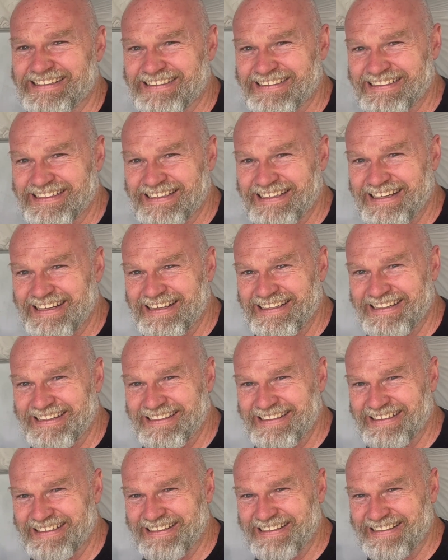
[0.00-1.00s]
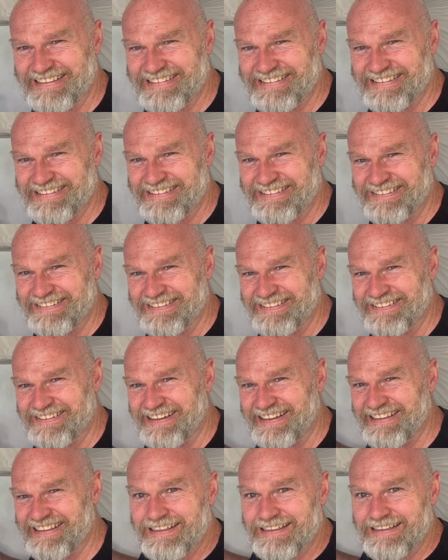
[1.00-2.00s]
look at that. That's going
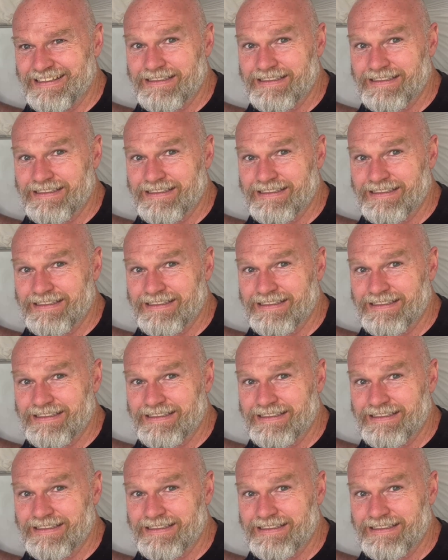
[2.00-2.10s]
great.